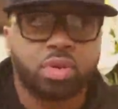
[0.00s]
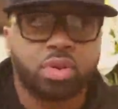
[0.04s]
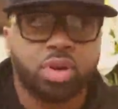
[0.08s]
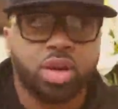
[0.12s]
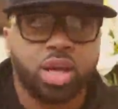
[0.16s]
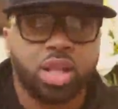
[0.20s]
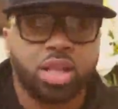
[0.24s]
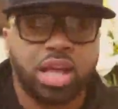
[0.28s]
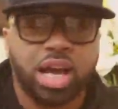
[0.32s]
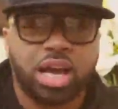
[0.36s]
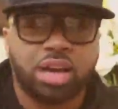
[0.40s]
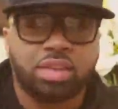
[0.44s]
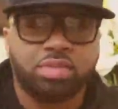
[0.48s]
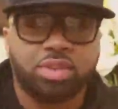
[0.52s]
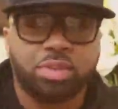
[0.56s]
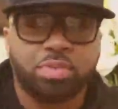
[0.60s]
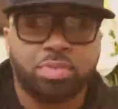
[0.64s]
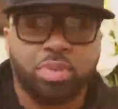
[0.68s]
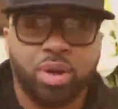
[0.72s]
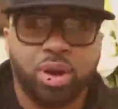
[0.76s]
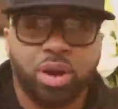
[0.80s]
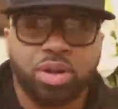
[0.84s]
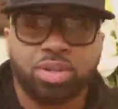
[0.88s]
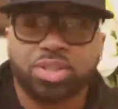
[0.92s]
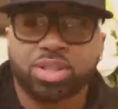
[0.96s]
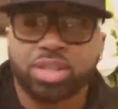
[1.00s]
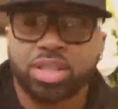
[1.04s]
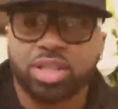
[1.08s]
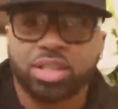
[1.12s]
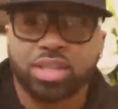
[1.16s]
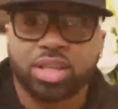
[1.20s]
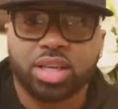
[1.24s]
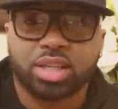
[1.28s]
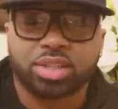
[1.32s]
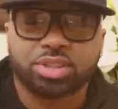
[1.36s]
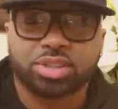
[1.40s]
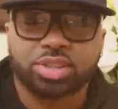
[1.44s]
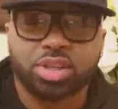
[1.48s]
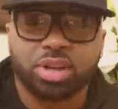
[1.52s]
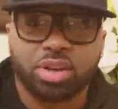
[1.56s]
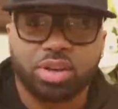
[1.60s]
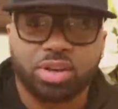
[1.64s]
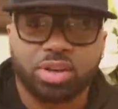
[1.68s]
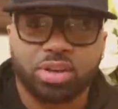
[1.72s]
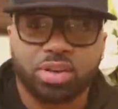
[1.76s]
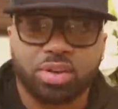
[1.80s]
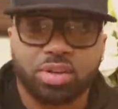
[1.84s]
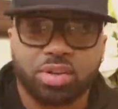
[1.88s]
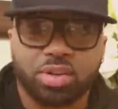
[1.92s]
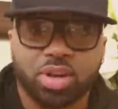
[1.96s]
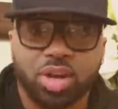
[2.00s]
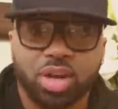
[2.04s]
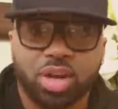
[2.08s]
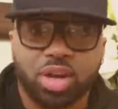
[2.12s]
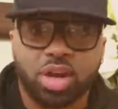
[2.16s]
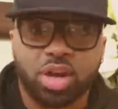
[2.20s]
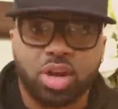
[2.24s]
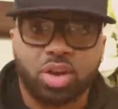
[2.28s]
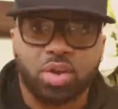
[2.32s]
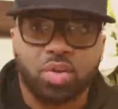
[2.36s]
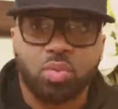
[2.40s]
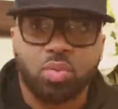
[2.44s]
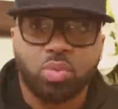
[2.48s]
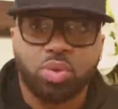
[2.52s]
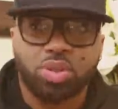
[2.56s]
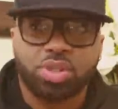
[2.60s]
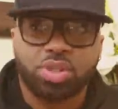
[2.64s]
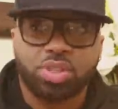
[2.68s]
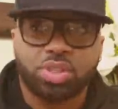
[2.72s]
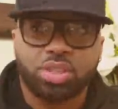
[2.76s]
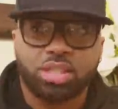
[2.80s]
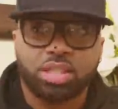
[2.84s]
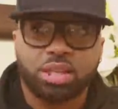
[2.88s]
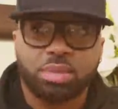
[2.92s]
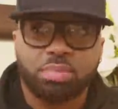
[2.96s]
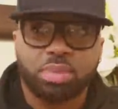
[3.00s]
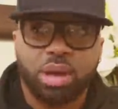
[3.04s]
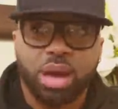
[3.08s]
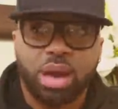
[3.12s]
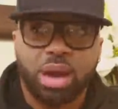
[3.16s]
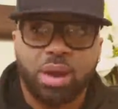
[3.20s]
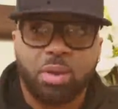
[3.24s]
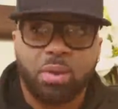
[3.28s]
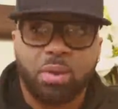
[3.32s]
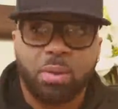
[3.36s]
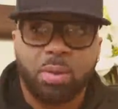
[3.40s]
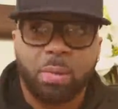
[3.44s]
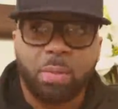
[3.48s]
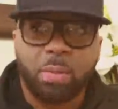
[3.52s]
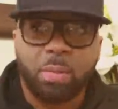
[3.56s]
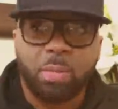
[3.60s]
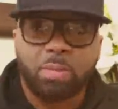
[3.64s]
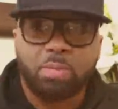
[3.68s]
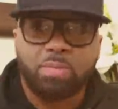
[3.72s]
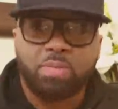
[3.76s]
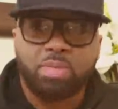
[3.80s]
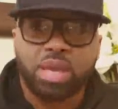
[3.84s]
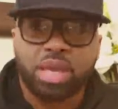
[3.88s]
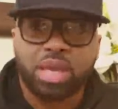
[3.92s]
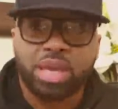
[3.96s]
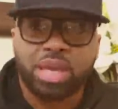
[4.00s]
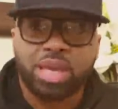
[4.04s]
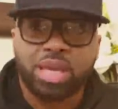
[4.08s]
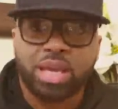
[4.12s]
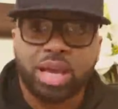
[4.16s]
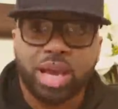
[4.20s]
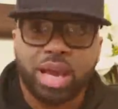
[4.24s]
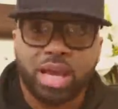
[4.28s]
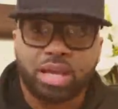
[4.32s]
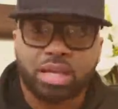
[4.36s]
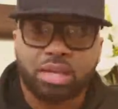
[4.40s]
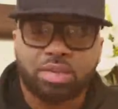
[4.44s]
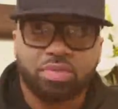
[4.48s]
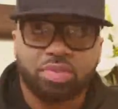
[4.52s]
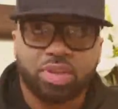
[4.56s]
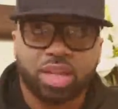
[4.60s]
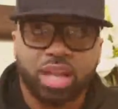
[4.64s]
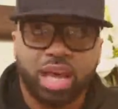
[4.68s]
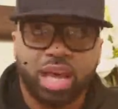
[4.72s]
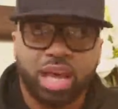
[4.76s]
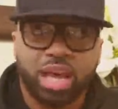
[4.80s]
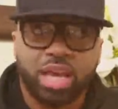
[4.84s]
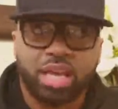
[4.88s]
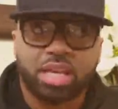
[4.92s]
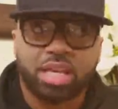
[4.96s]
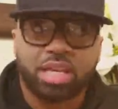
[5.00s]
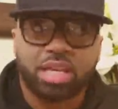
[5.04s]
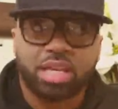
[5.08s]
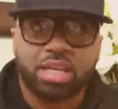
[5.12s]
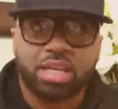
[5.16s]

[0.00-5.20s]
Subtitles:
a lot of the parts in that song was still about me kind of like